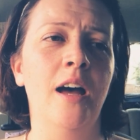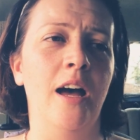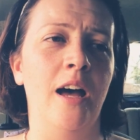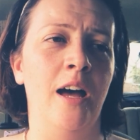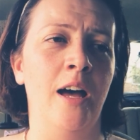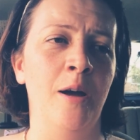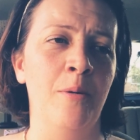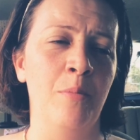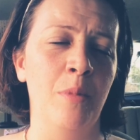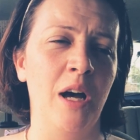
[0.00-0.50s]

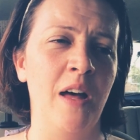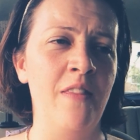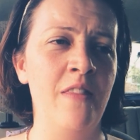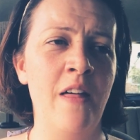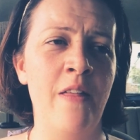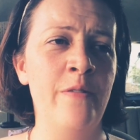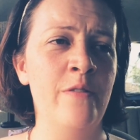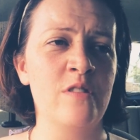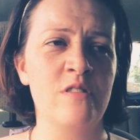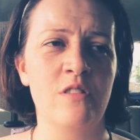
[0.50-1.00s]

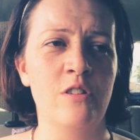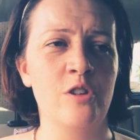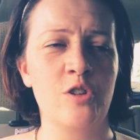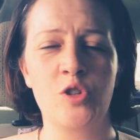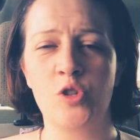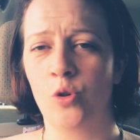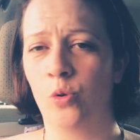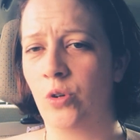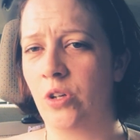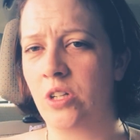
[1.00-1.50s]
And then there's an
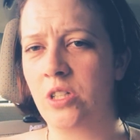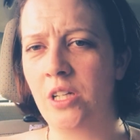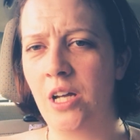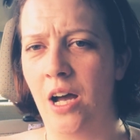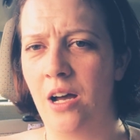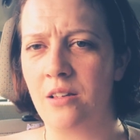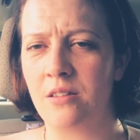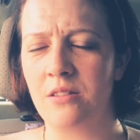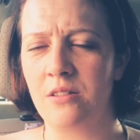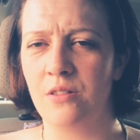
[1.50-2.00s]
assorted
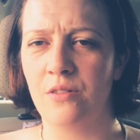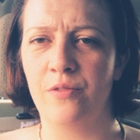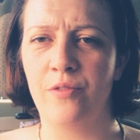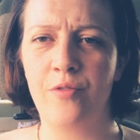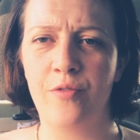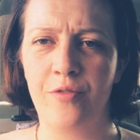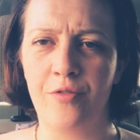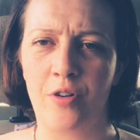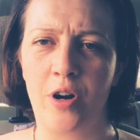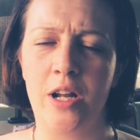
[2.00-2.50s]
cast of
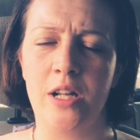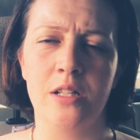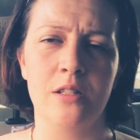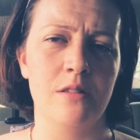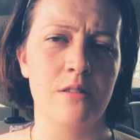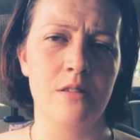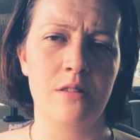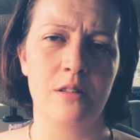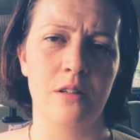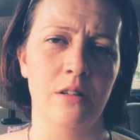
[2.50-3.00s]

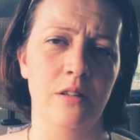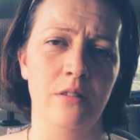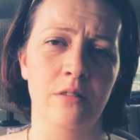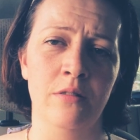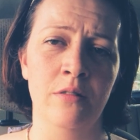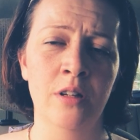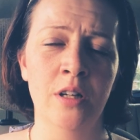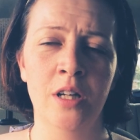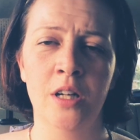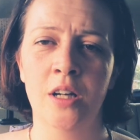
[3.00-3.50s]
friends and,